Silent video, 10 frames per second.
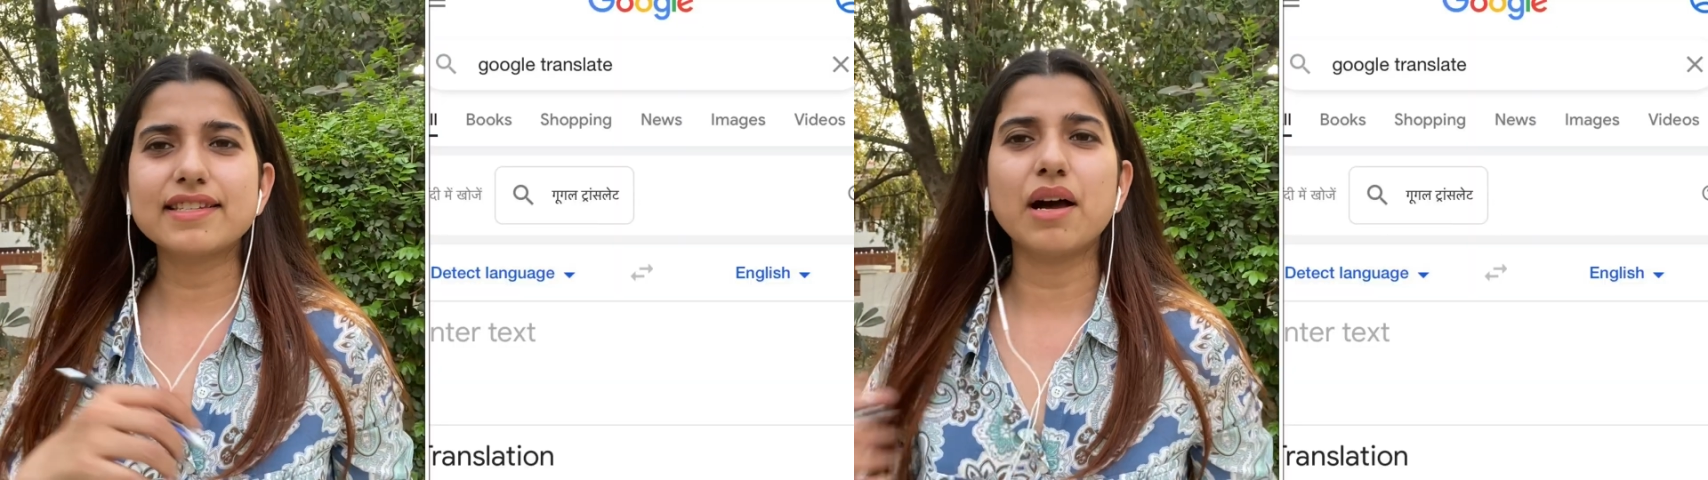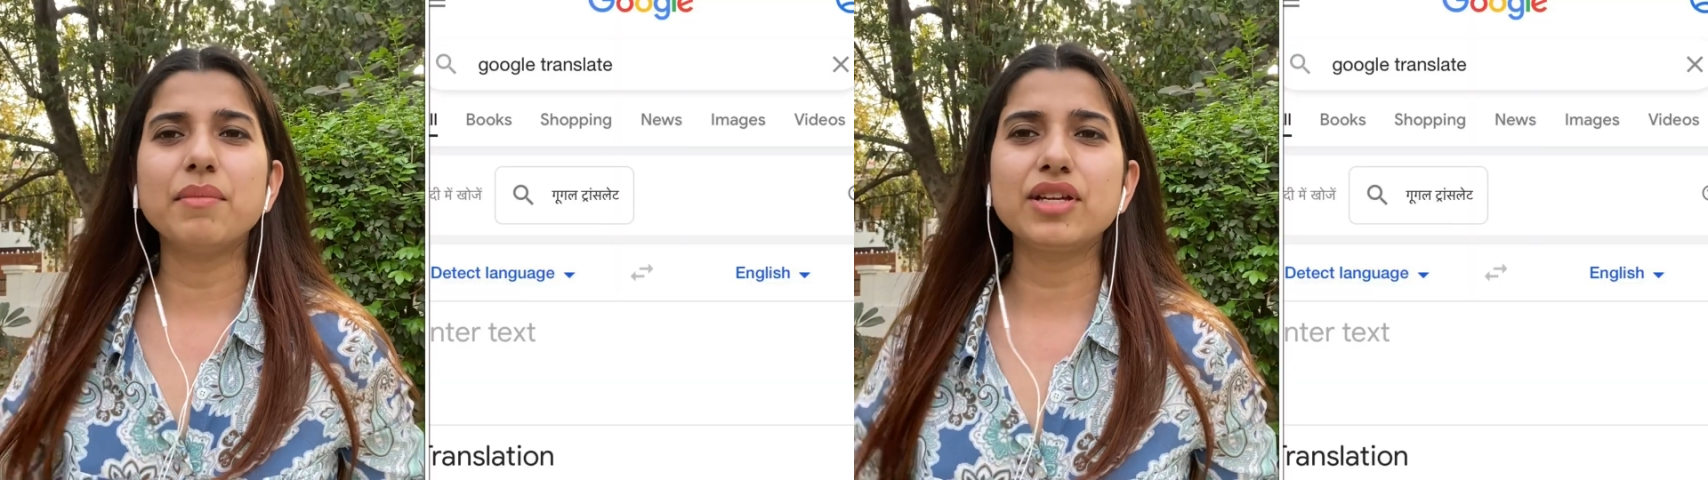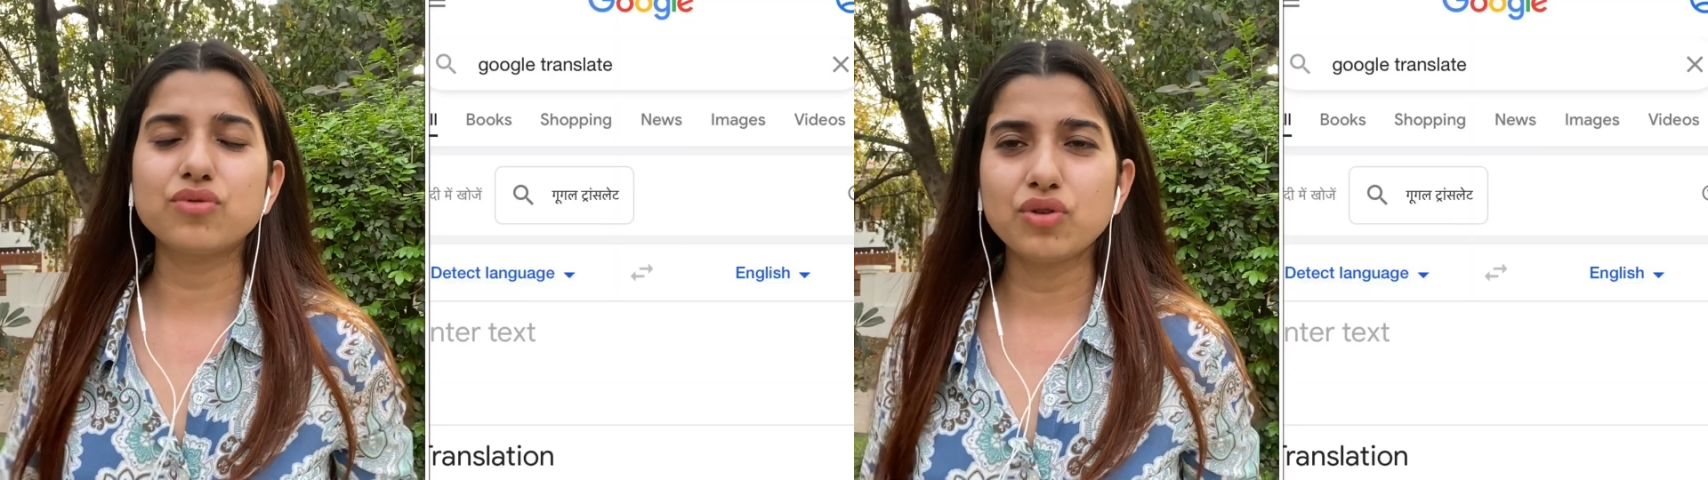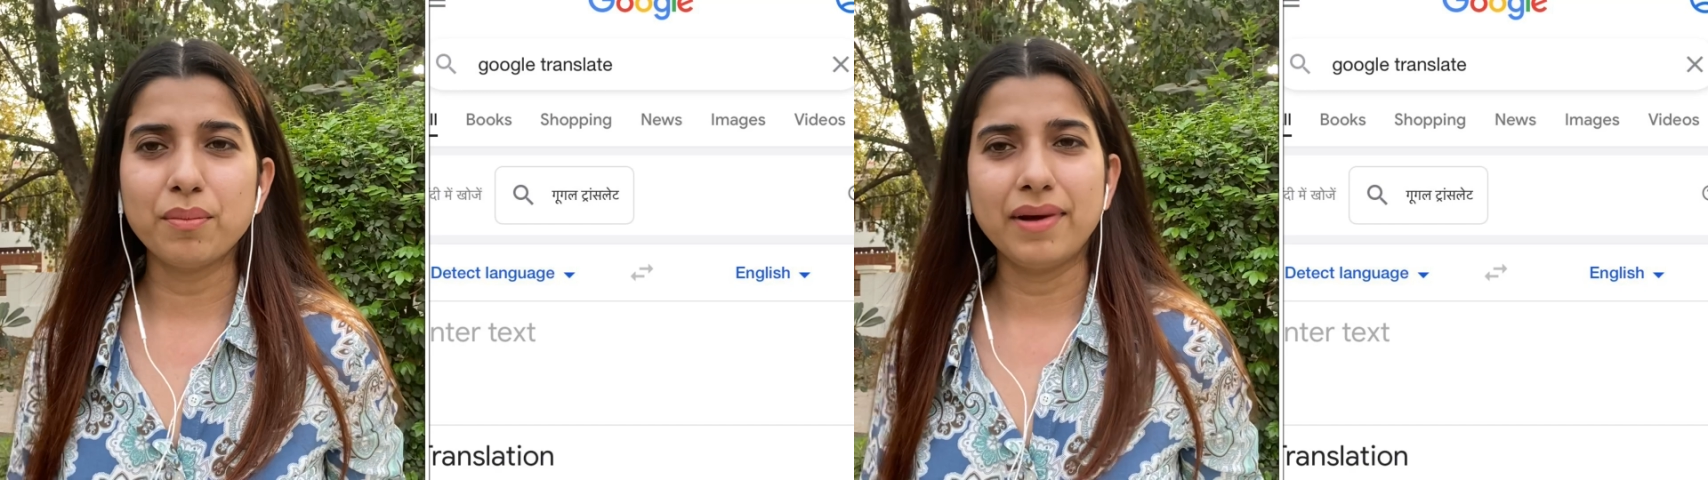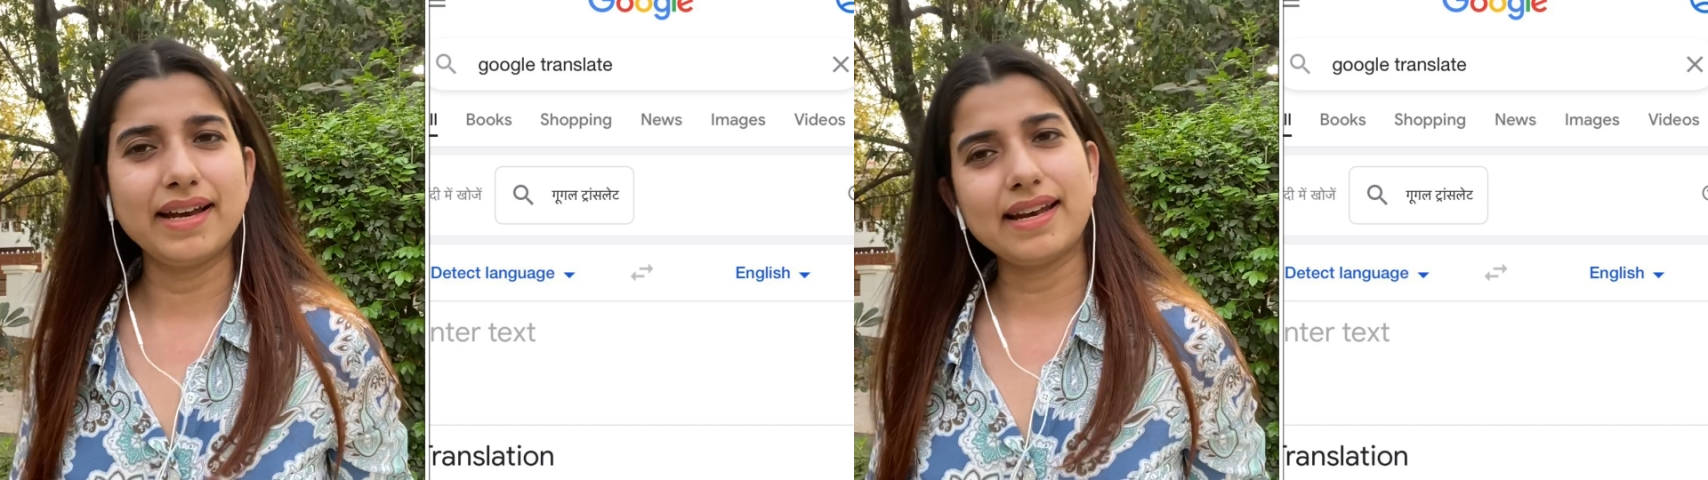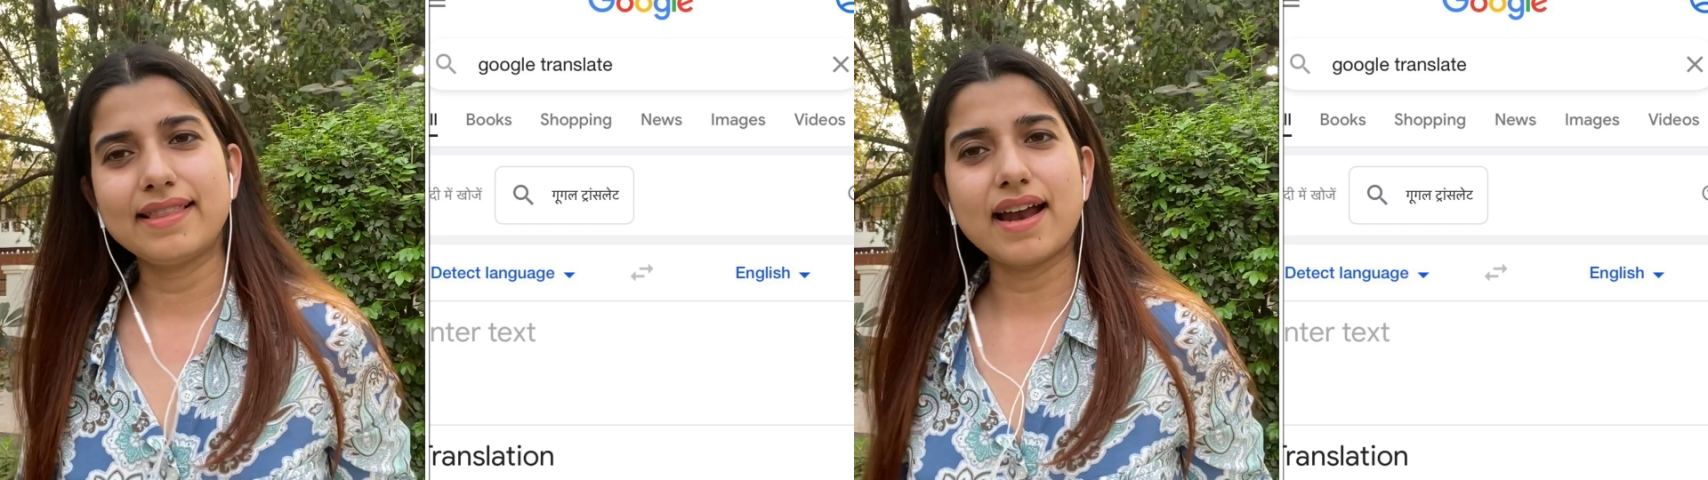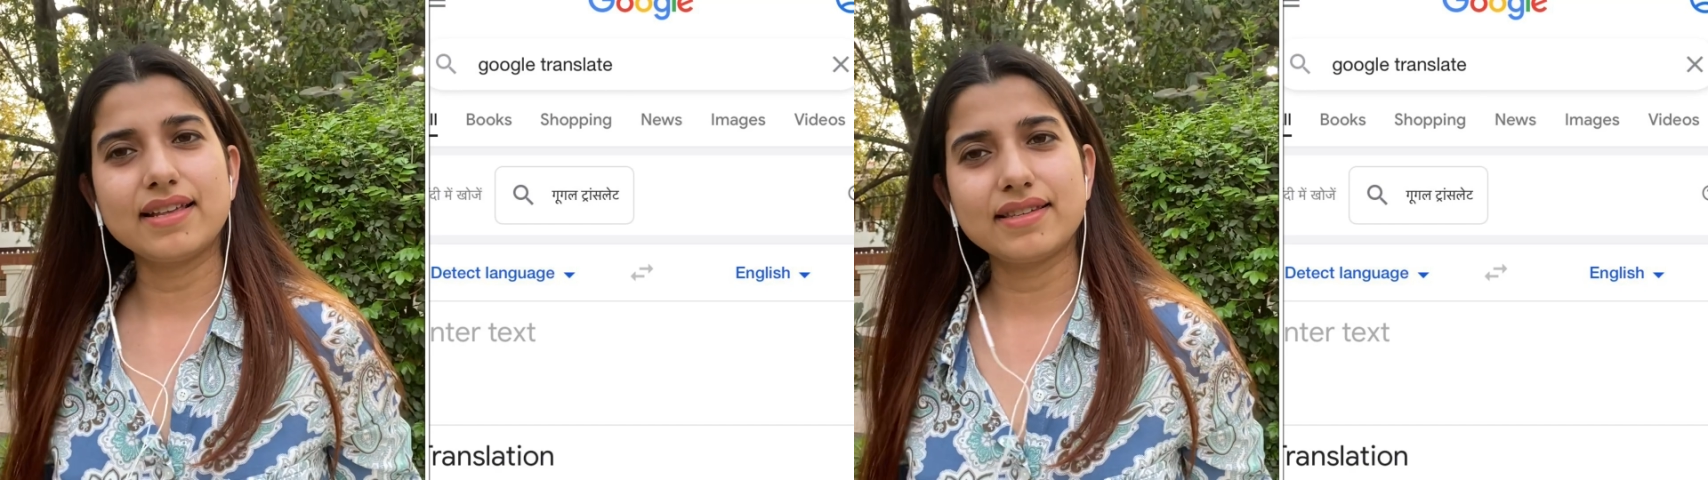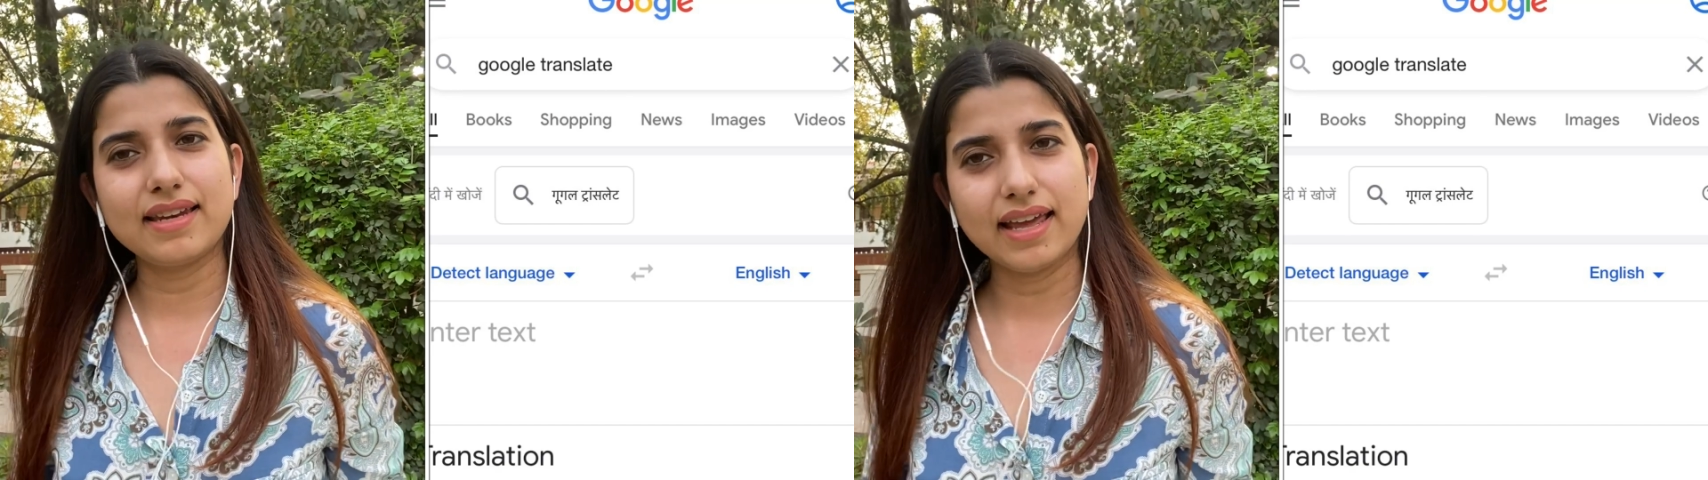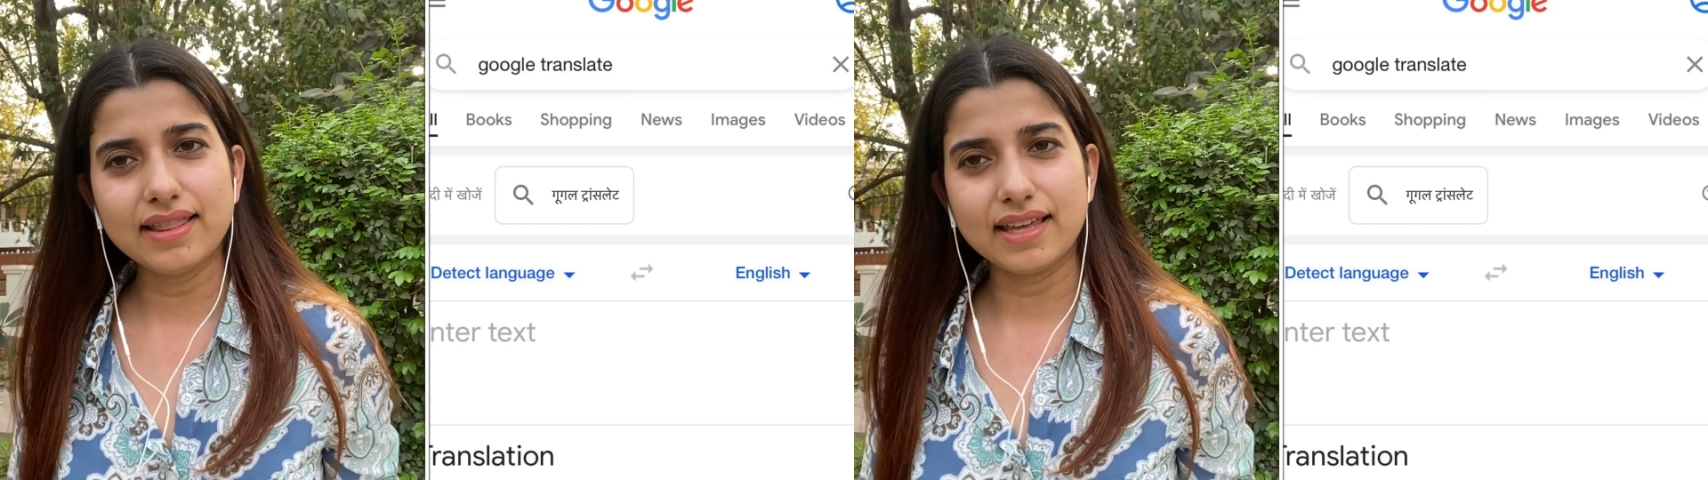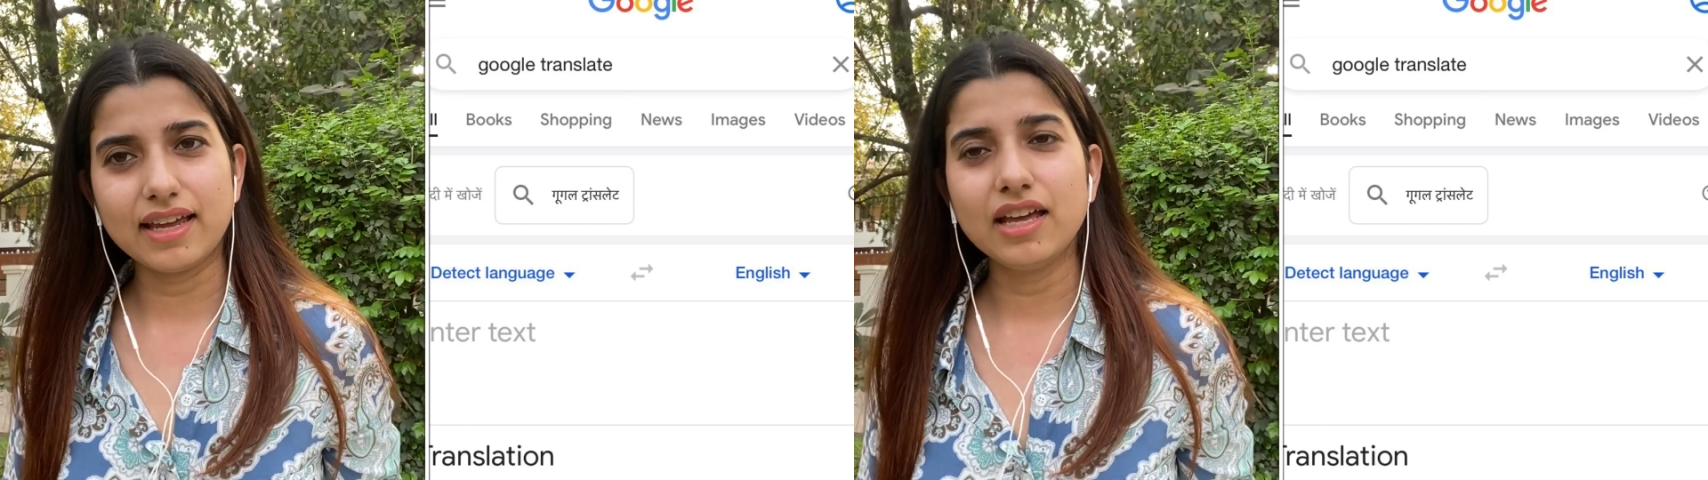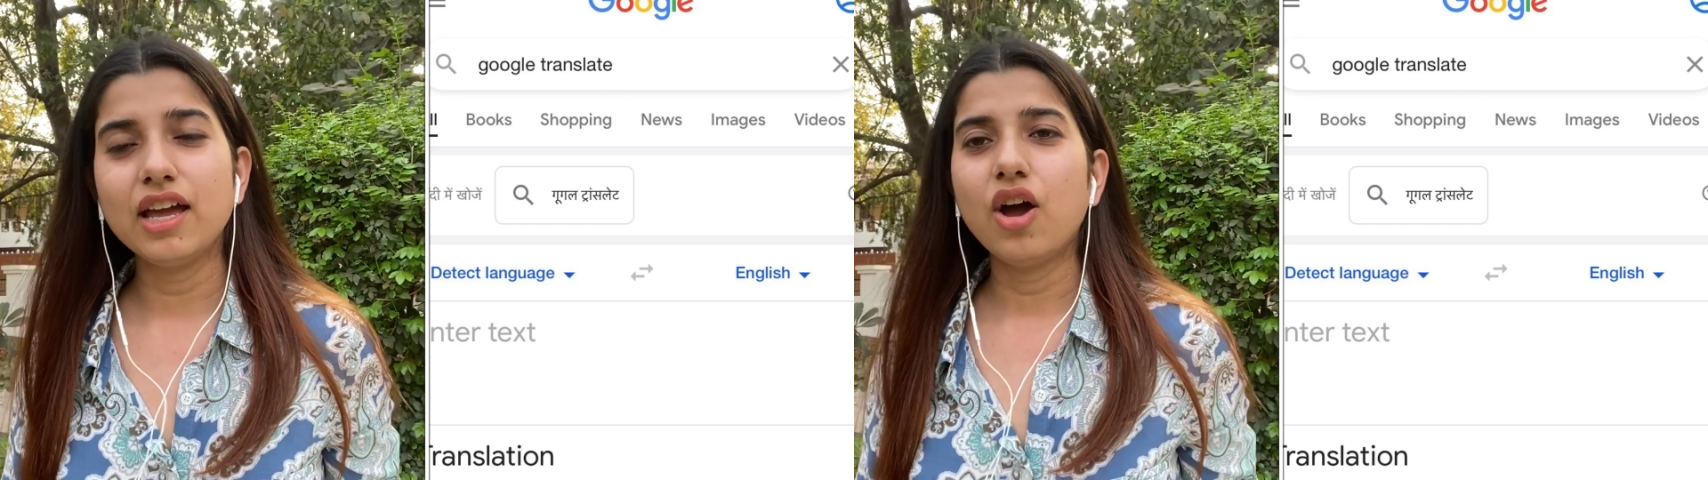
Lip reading: is coming to your mind and that is in Hindi